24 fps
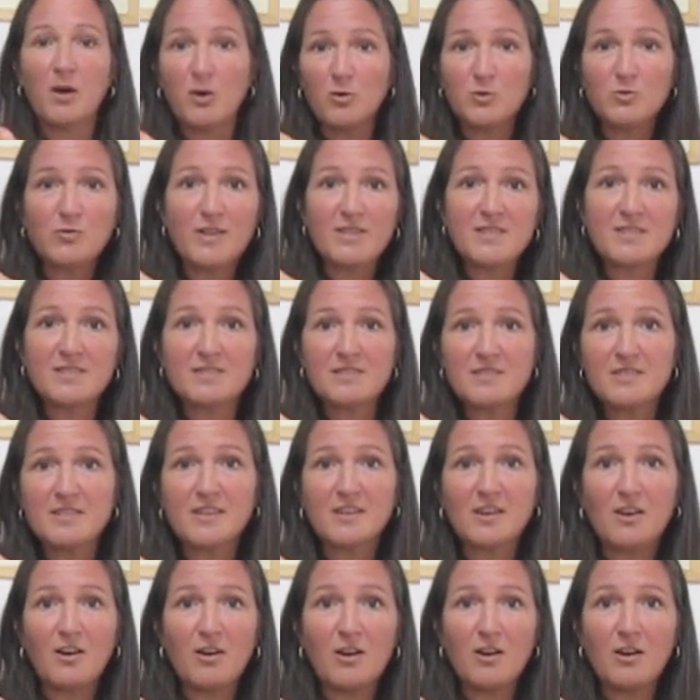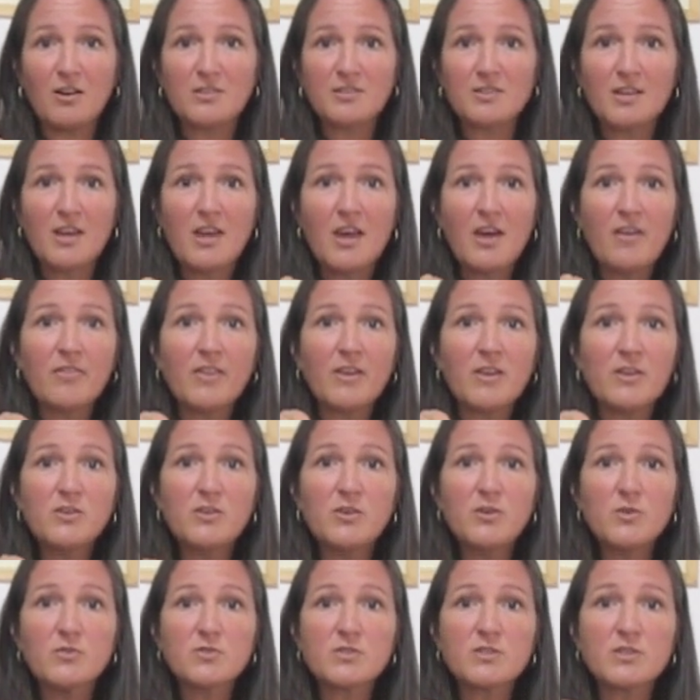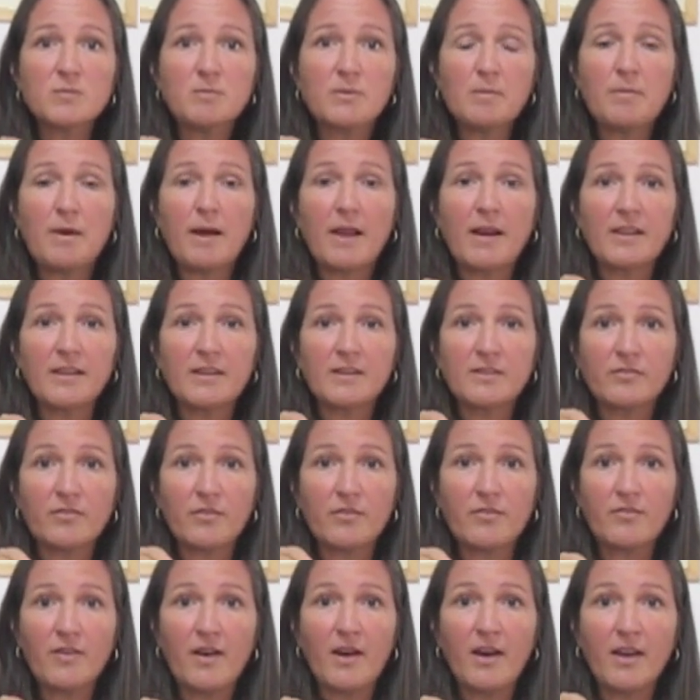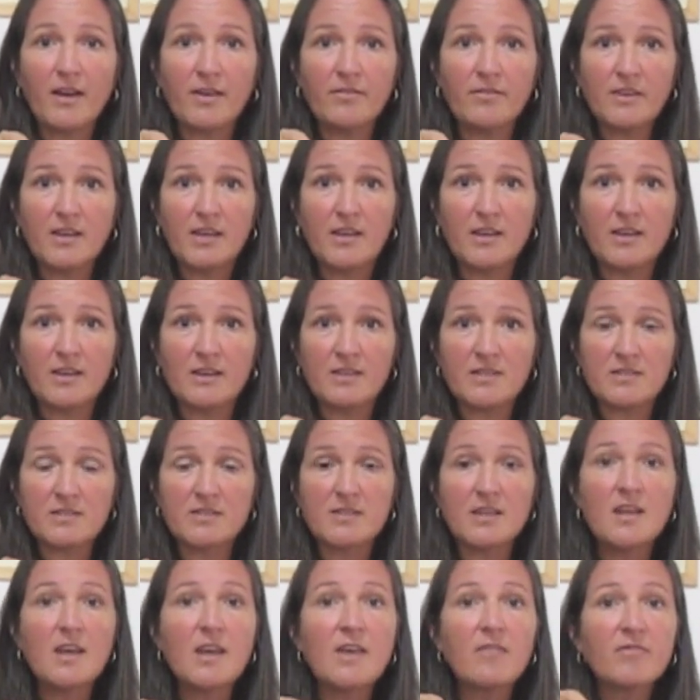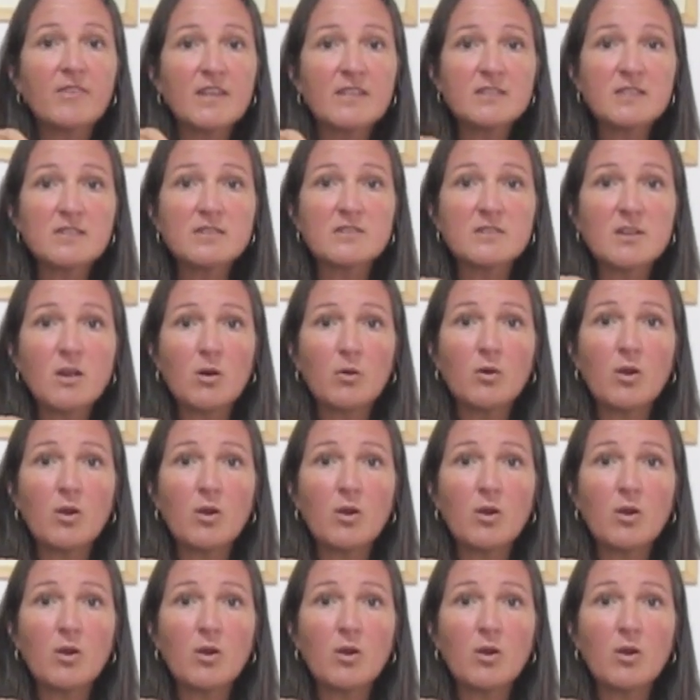old residency card that used to be valid for 5 years. This is no